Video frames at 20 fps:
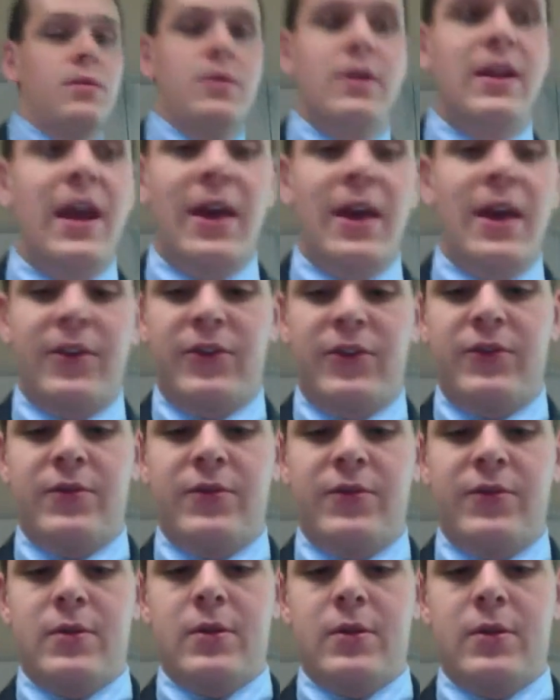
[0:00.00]
Yes.
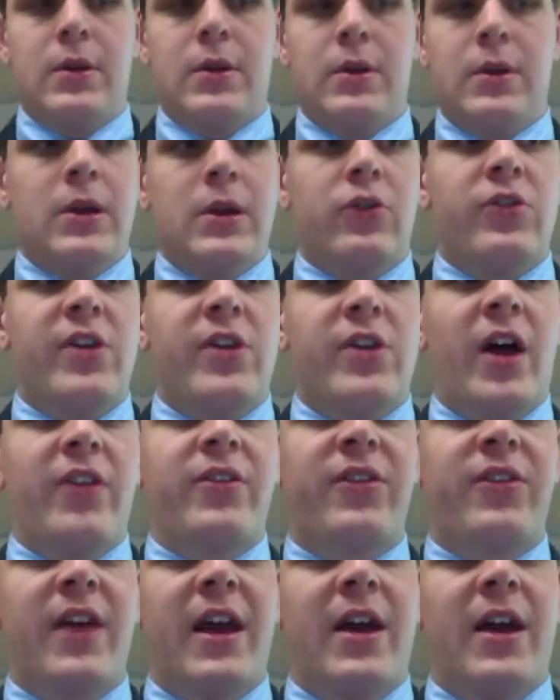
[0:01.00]
So
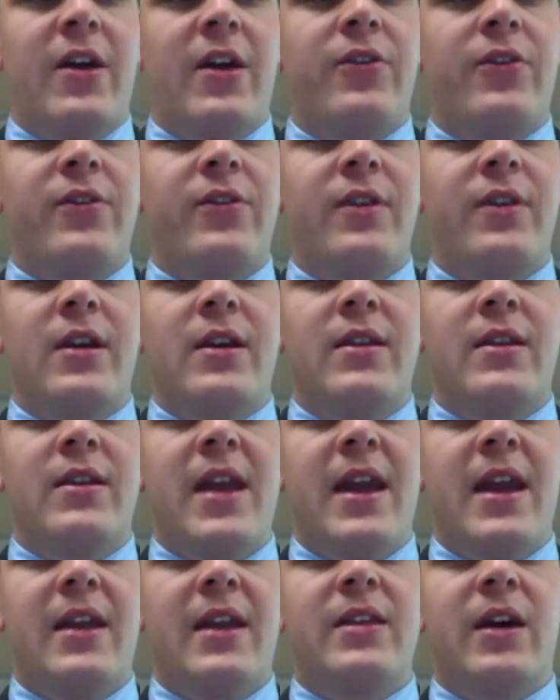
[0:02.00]
Dusk's heirs
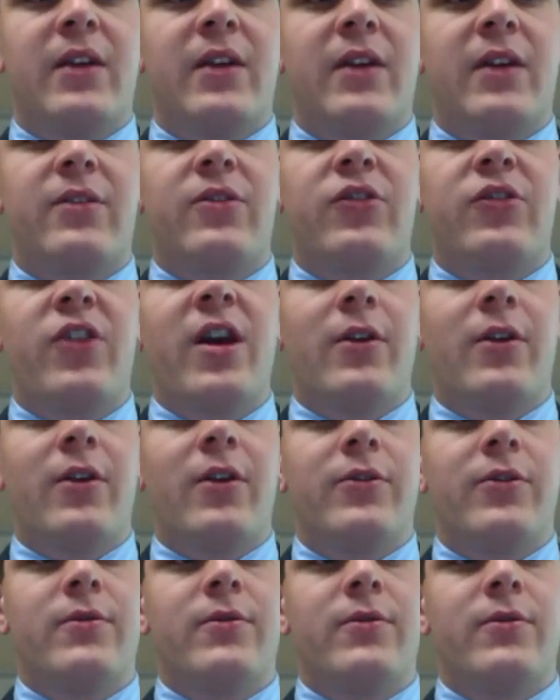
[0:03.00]
take Dusk's
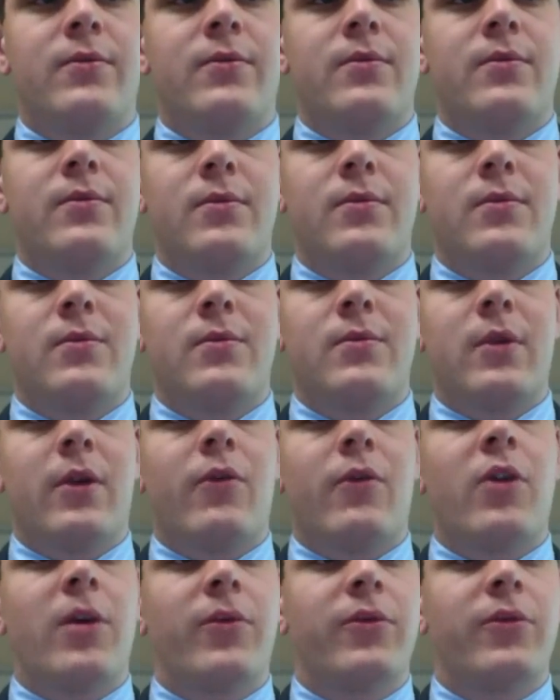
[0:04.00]
shares. That
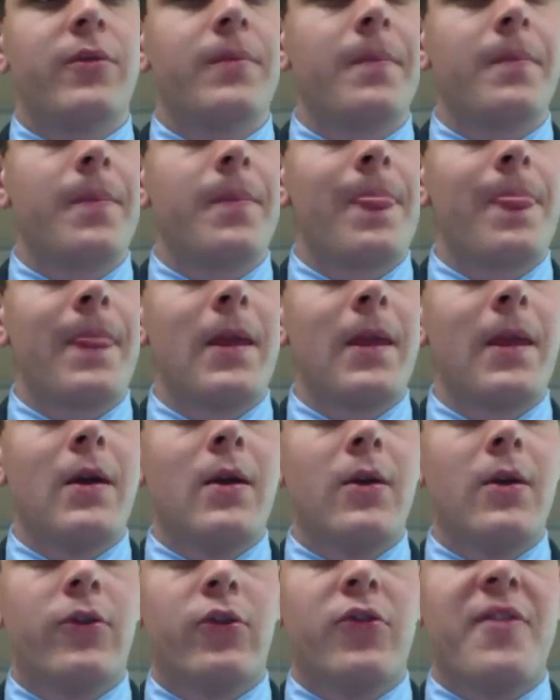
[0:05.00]
rhymes.
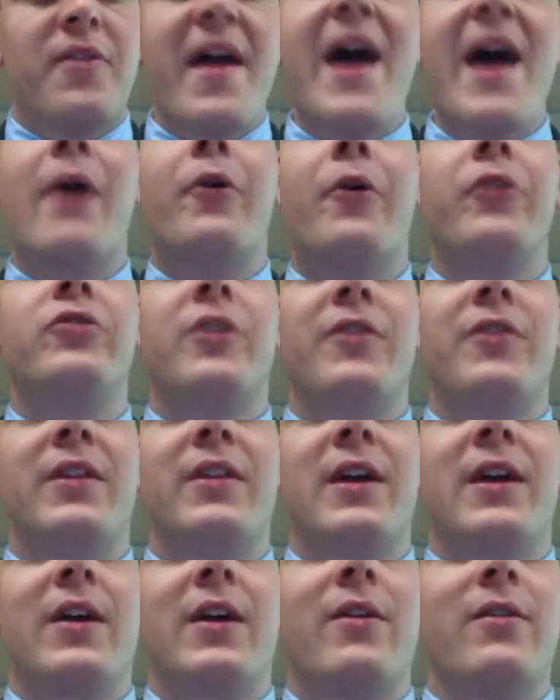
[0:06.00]
So now who's living
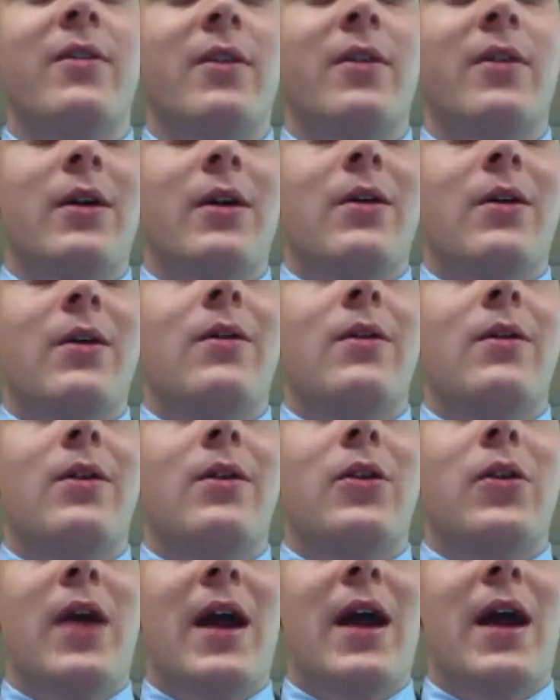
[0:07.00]
there?
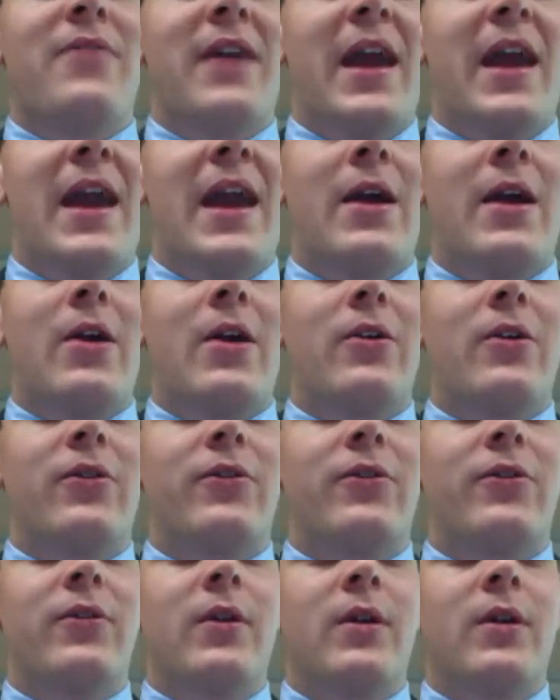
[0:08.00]
You have the
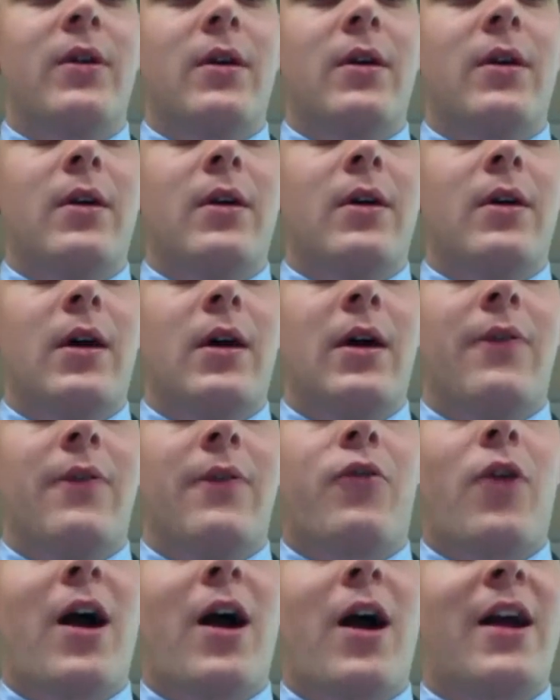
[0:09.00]
heirs of
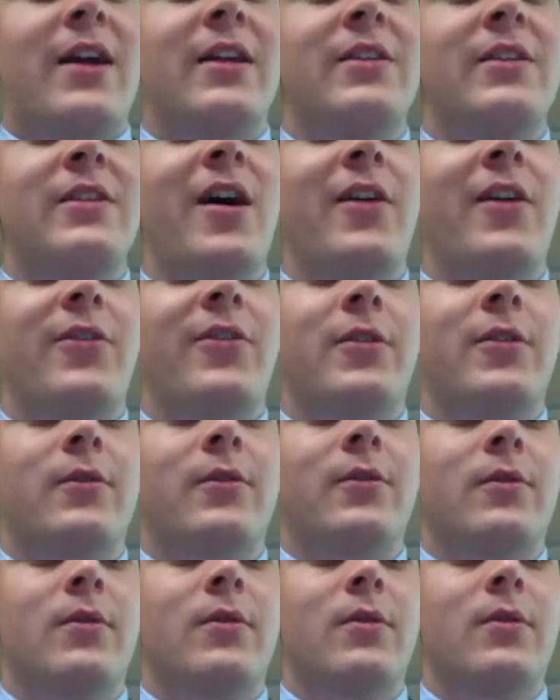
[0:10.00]
Crockett and Dusk.
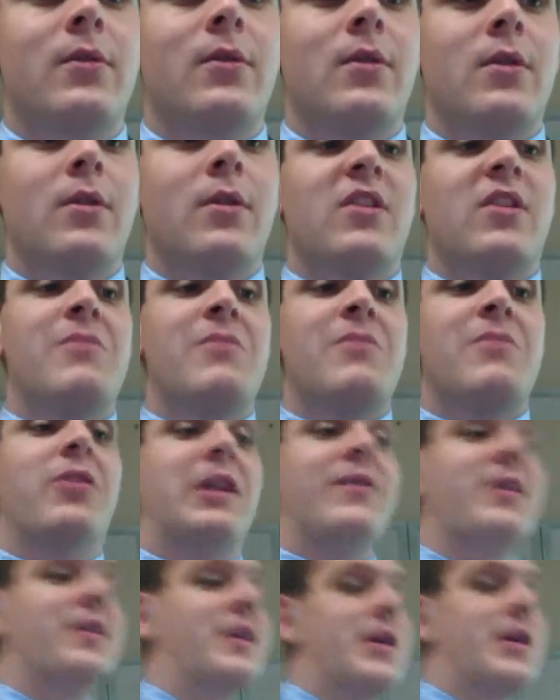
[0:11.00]
They're both
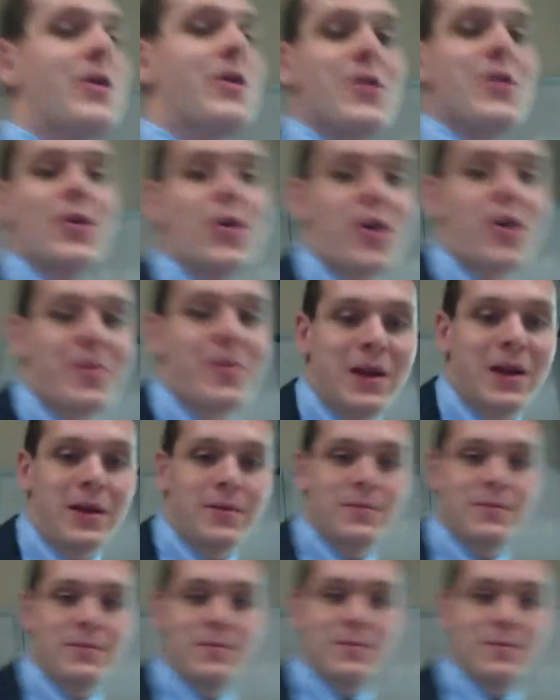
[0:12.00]
living there in harmony.
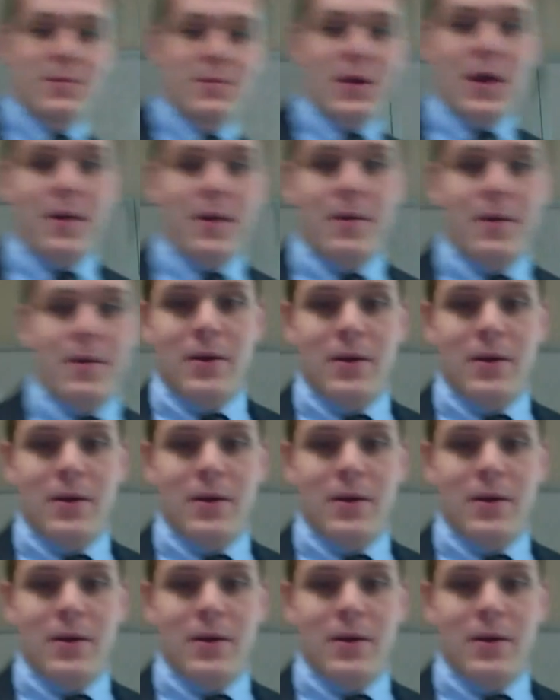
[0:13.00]
Okay?